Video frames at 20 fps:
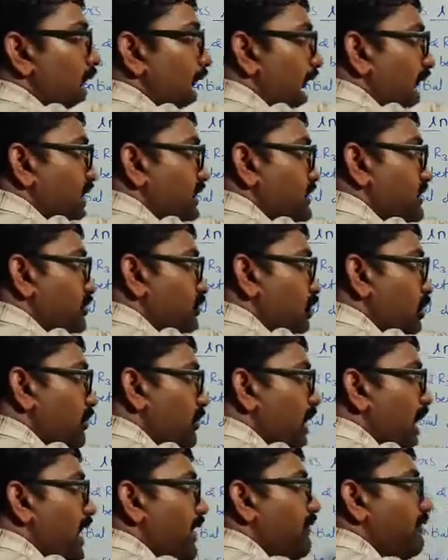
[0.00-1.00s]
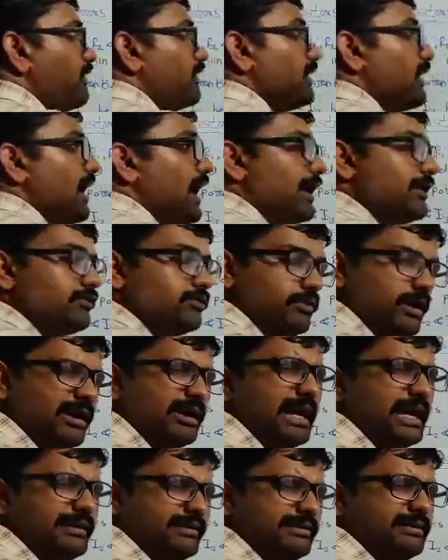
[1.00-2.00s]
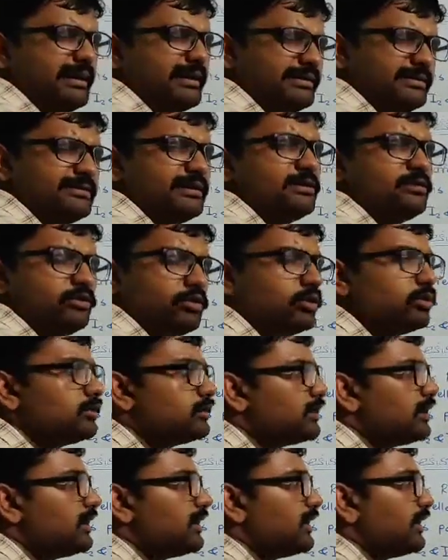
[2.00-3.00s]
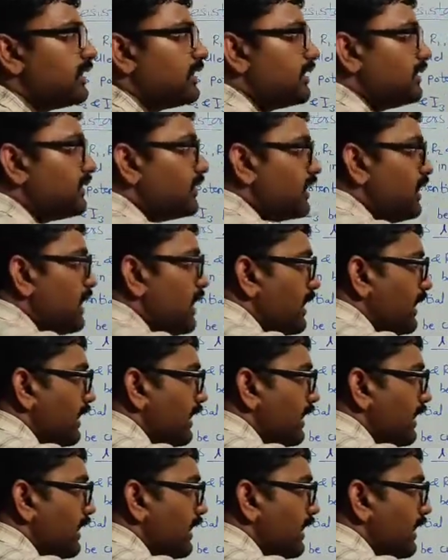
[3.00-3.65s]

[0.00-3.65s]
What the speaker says: Addition of I1, I2 and I3, that is the total current,